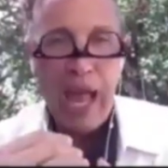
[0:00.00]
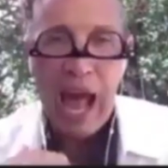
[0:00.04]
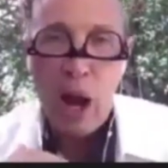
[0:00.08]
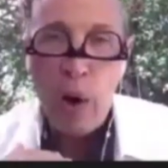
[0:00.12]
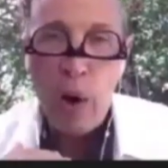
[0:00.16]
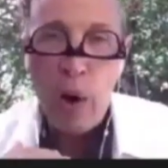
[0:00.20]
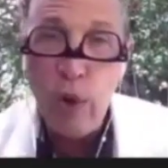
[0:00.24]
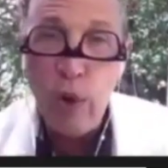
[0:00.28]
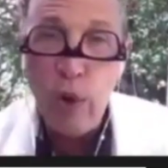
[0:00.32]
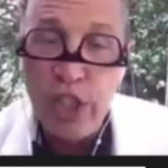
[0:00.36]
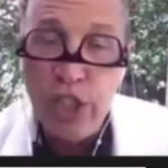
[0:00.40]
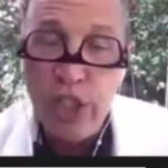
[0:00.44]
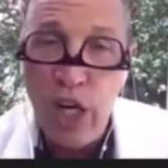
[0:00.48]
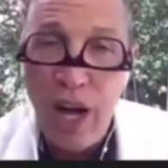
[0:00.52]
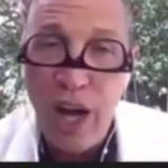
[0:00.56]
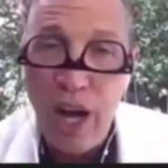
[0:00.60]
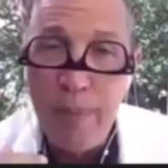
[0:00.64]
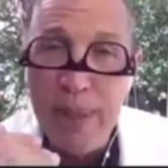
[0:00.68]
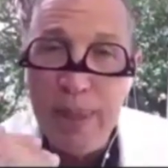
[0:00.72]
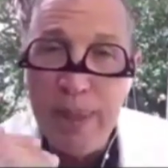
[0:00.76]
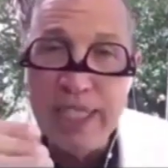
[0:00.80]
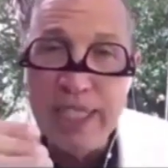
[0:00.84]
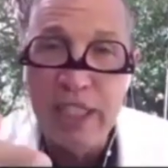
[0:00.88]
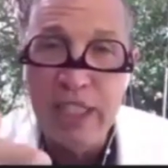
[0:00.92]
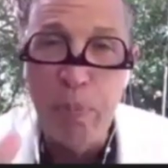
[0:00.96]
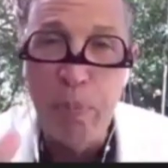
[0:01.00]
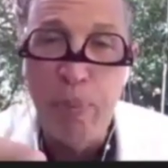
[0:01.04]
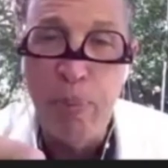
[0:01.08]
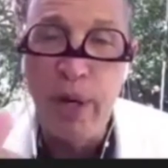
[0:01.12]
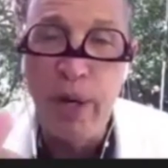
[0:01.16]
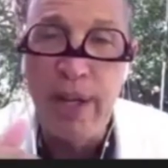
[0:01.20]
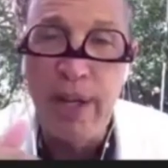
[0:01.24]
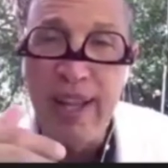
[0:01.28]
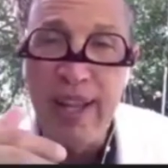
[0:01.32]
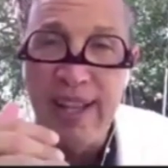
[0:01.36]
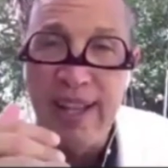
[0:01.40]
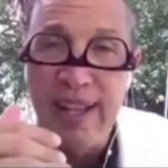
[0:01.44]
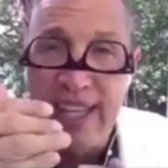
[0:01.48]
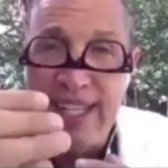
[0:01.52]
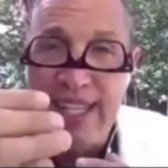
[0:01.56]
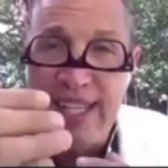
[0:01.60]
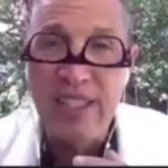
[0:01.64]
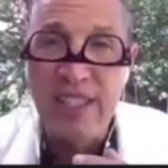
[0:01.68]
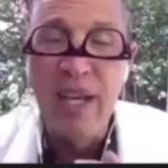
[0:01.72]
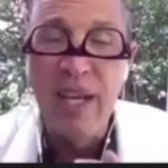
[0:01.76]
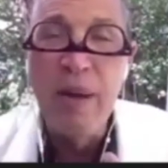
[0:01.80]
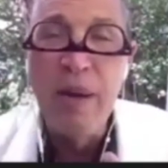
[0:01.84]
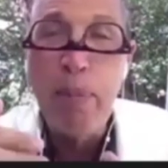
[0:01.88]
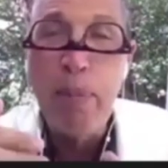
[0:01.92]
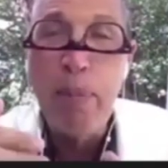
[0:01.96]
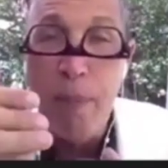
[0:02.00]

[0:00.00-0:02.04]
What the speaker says: our job is to put these